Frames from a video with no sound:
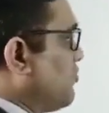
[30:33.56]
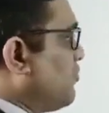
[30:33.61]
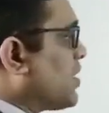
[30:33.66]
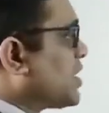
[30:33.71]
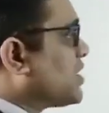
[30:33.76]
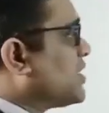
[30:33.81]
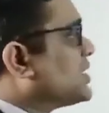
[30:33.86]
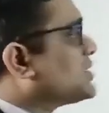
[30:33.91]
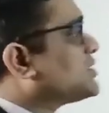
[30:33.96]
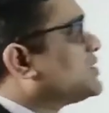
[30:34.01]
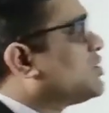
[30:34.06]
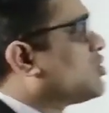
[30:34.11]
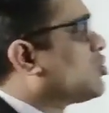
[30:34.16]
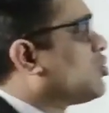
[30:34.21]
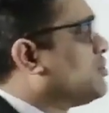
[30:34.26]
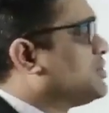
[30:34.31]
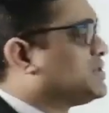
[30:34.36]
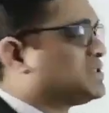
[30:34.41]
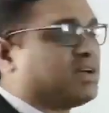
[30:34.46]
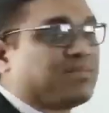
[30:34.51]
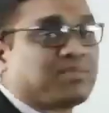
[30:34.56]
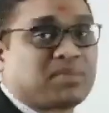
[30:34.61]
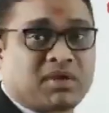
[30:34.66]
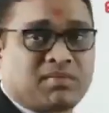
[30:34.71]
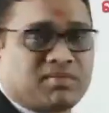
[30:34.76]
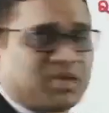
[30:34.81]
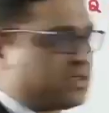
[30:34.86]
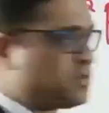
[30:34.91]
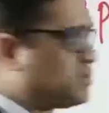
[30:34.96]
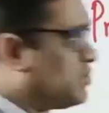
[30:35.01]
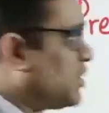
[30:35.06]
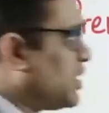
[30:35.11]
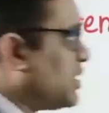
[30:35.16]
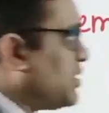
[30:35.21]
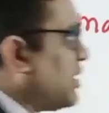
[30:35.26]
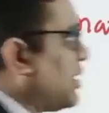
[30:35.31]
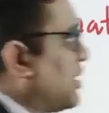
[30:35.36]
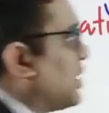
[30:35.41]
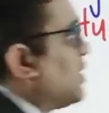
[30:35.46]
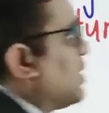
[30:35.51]
Werner syndrome is a premature
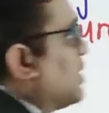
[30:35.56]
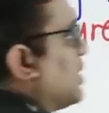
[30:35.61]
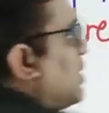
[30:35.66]
aging.